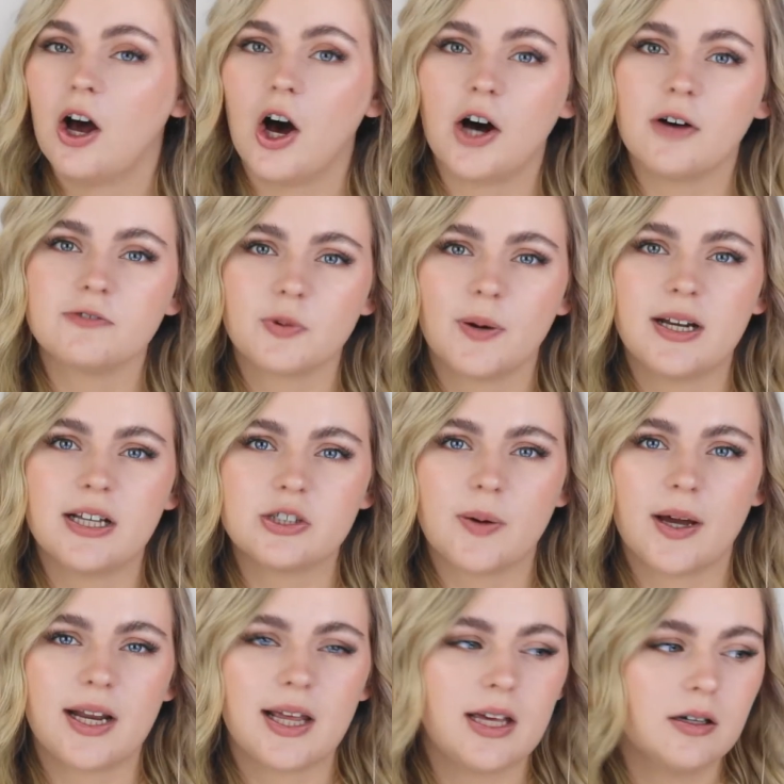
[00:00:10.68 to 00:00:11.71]
of
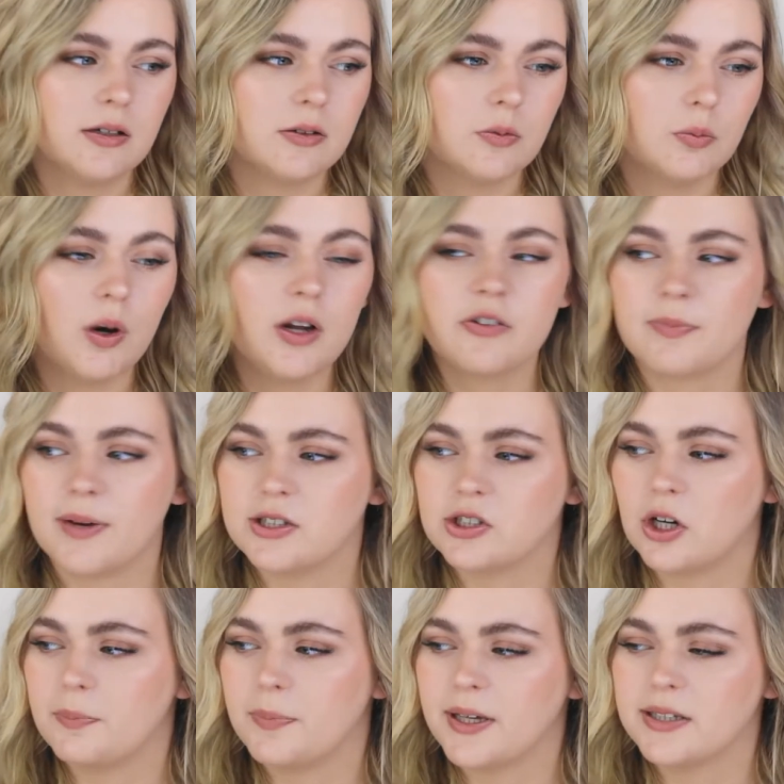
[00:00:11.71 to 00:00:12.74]
2020. One of my
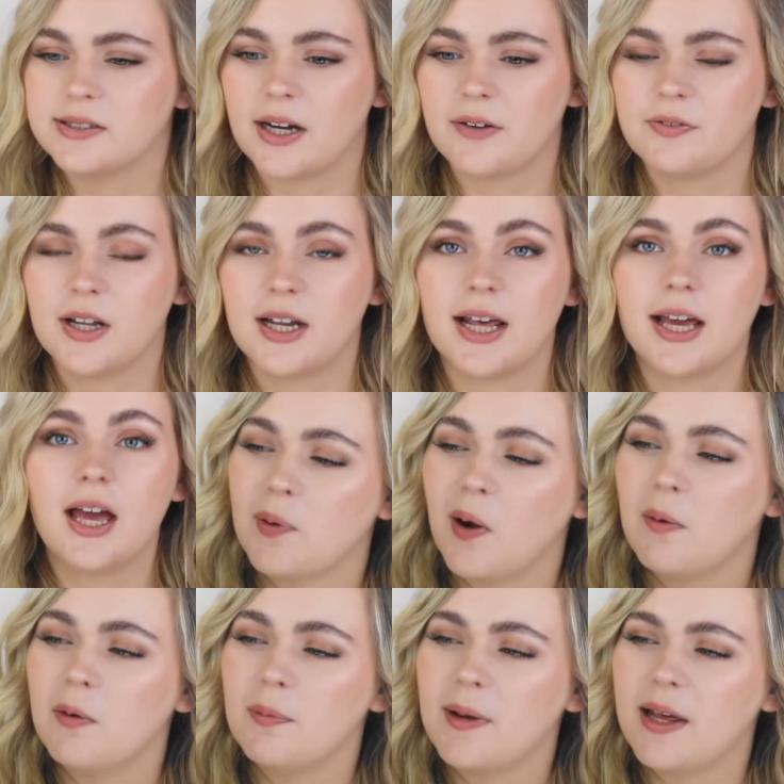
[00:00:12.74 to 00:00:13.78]
top picks, definitely.
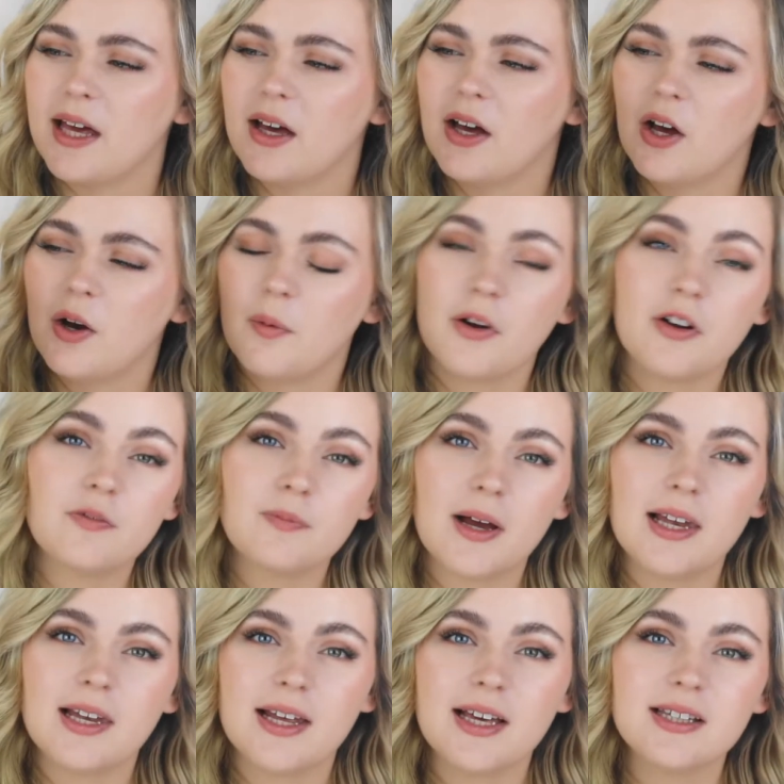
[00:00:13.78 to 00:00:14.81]
Probably one of
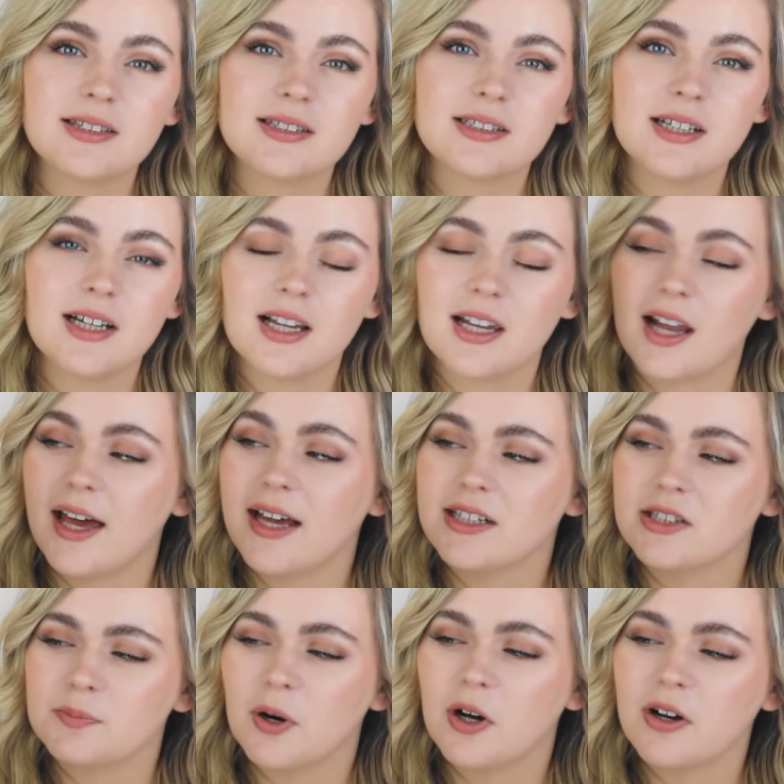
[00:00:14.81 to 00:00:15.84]
my least
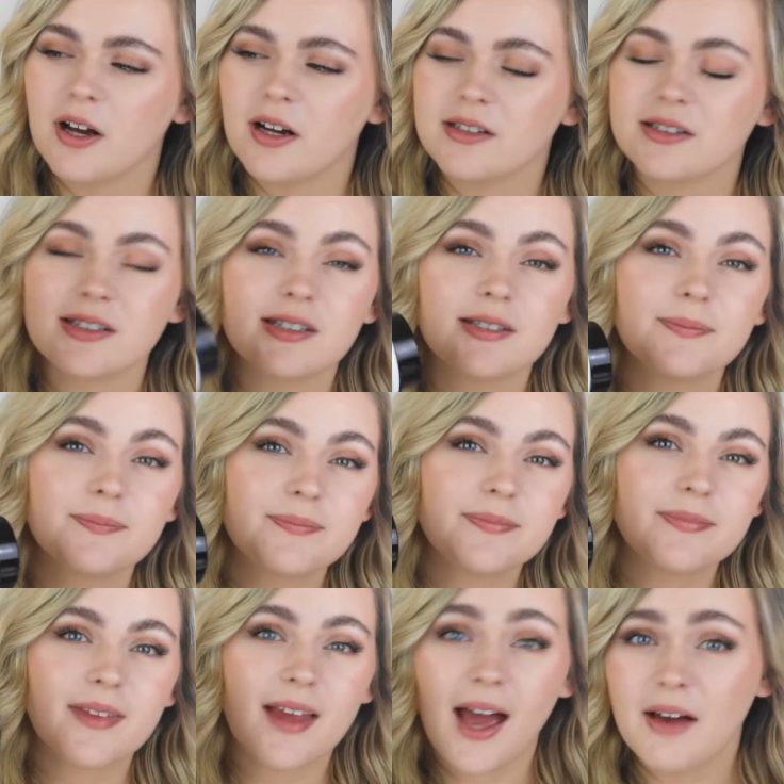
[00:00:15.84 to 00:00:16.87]
liked products
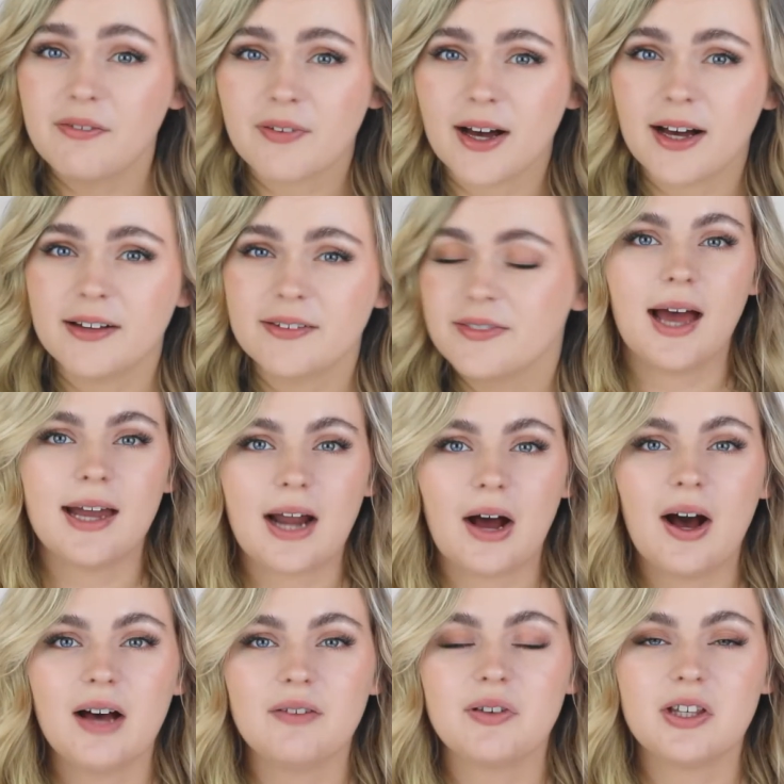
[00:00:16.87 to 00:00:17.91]
ever. And
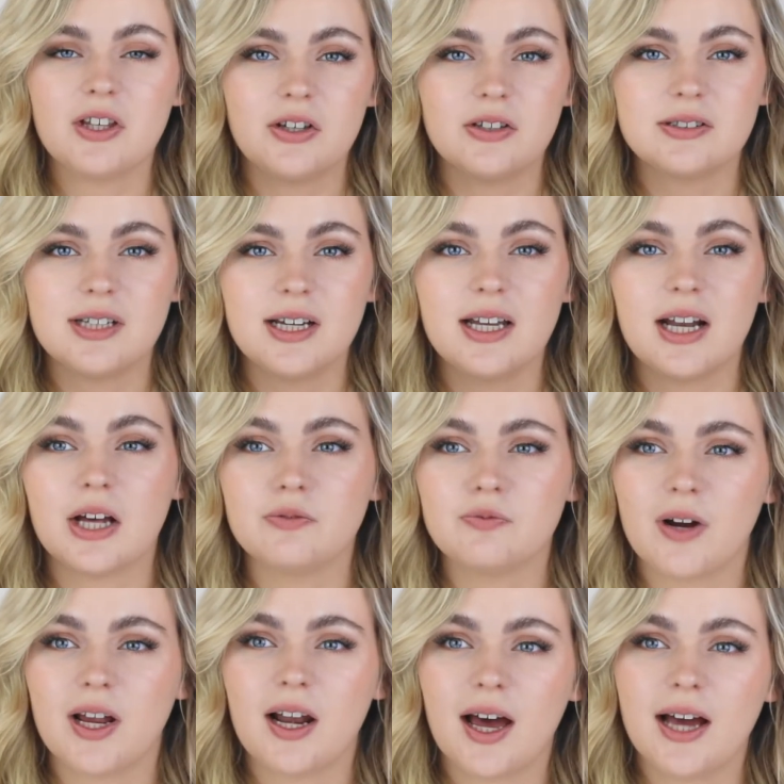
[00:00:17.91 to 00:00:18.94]
now having used it and
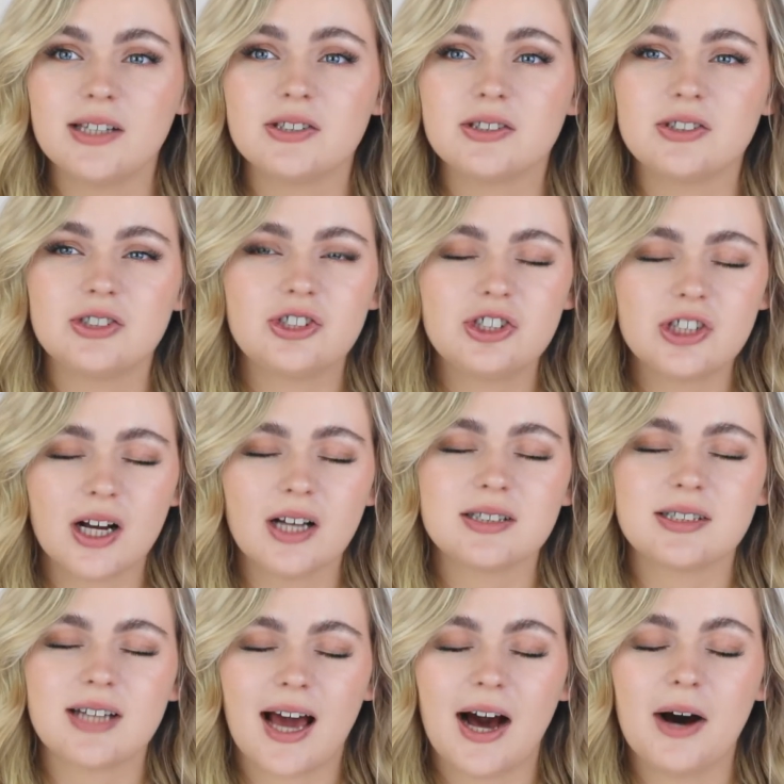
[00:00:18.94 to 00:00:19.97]
realized
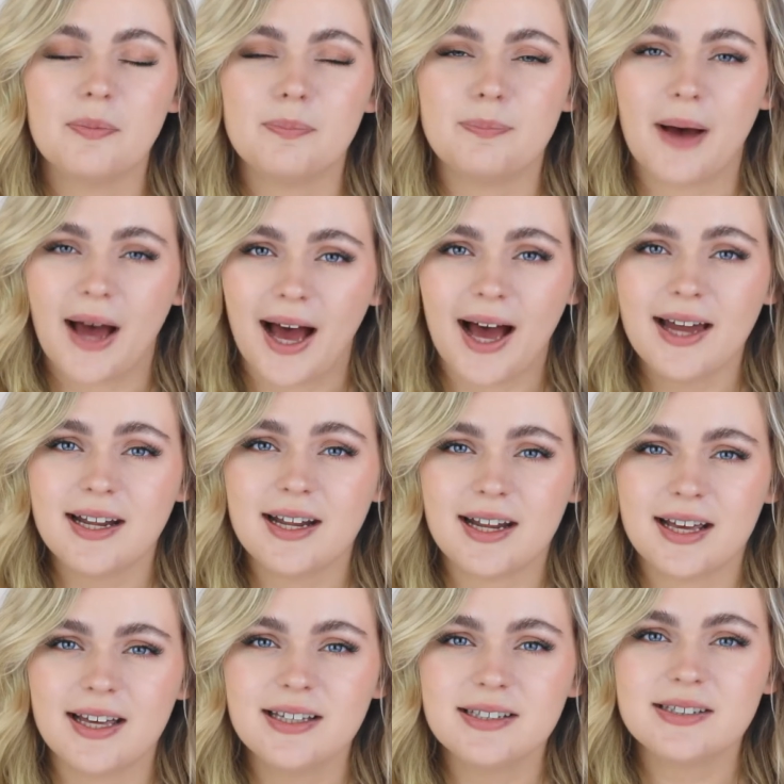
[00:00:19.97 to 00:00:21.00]
just how bad it
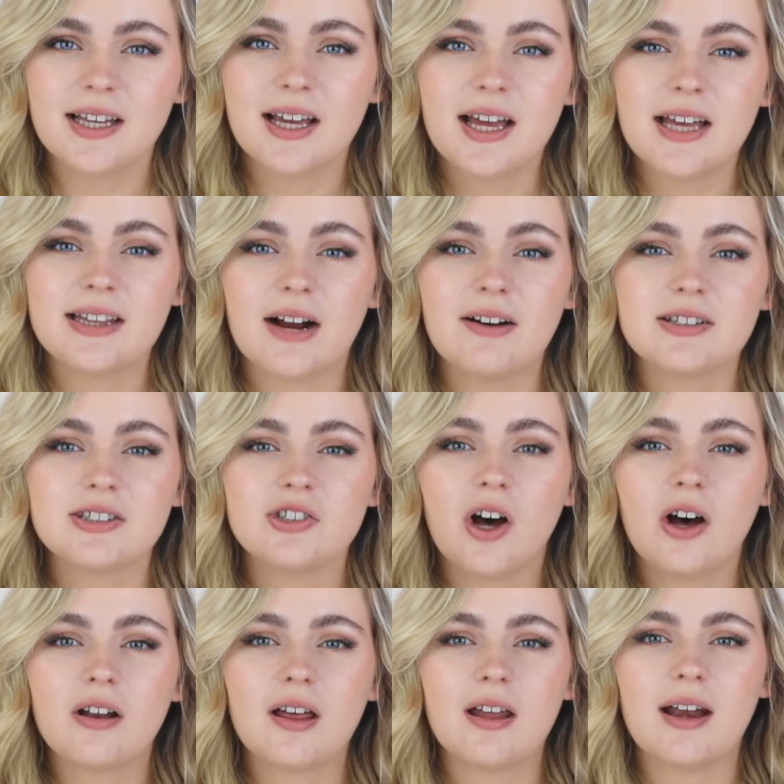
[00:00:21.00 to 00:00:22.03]
is, there is
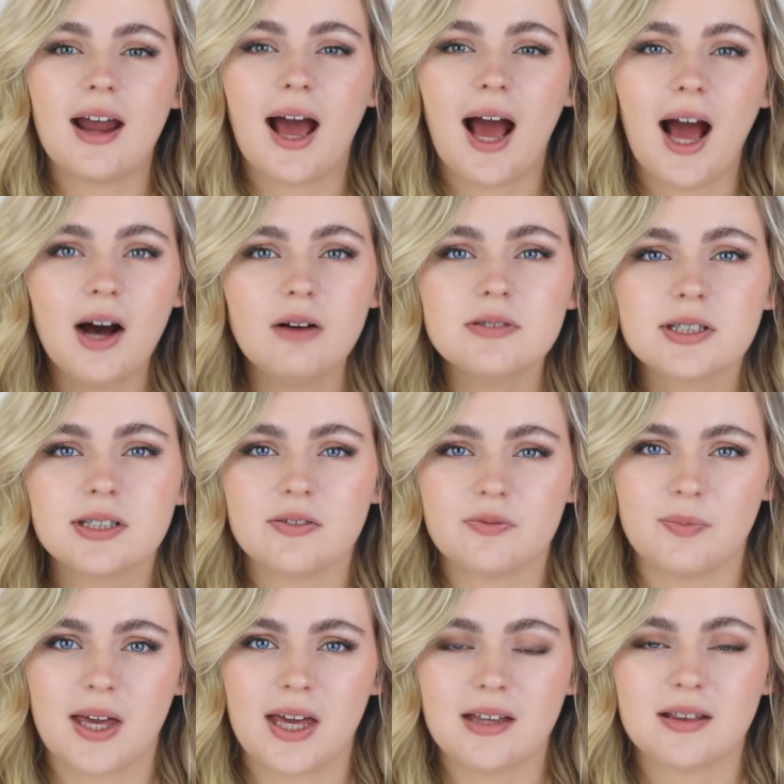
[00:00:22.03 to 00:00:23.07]
not an ounce of
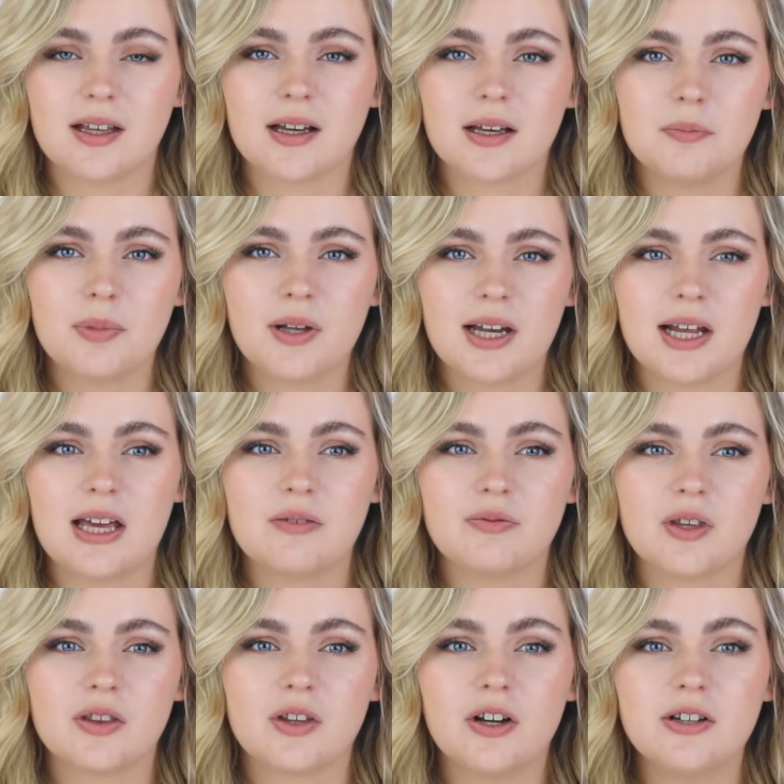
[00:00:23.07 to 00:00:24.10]
me that can believe
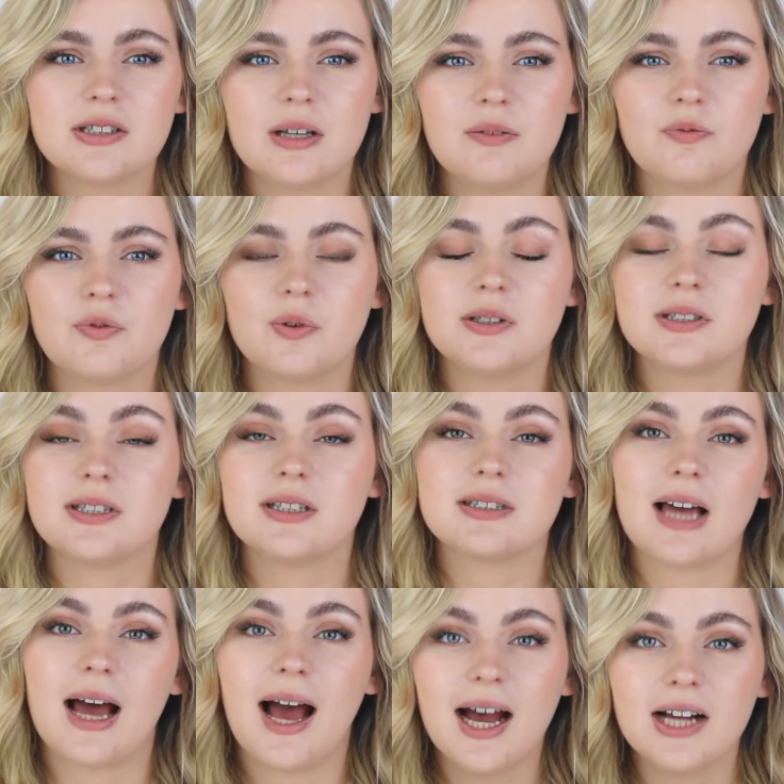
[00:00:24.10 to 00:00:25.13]
that those
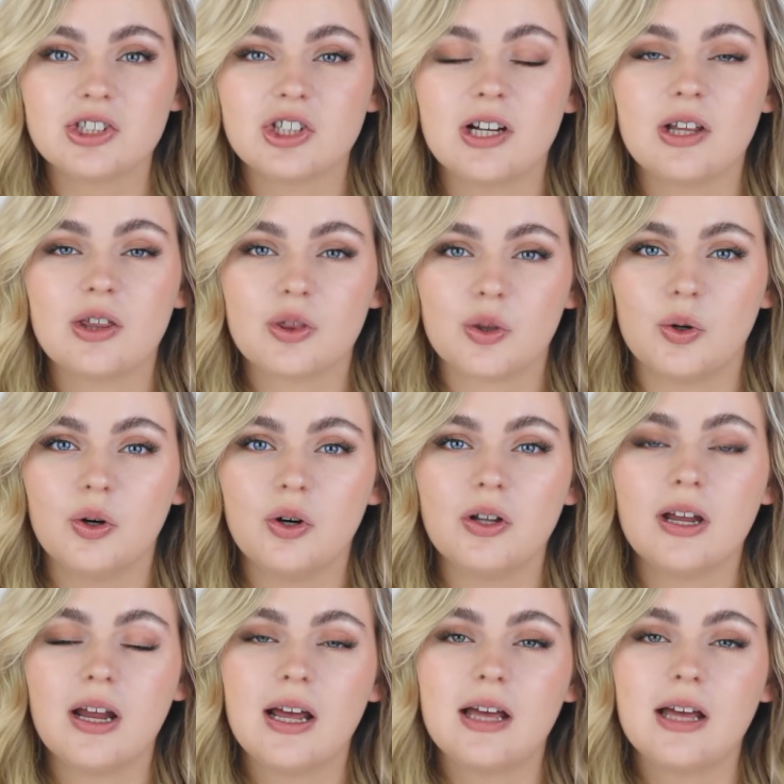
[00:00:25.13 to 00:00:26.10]
influencers actually thought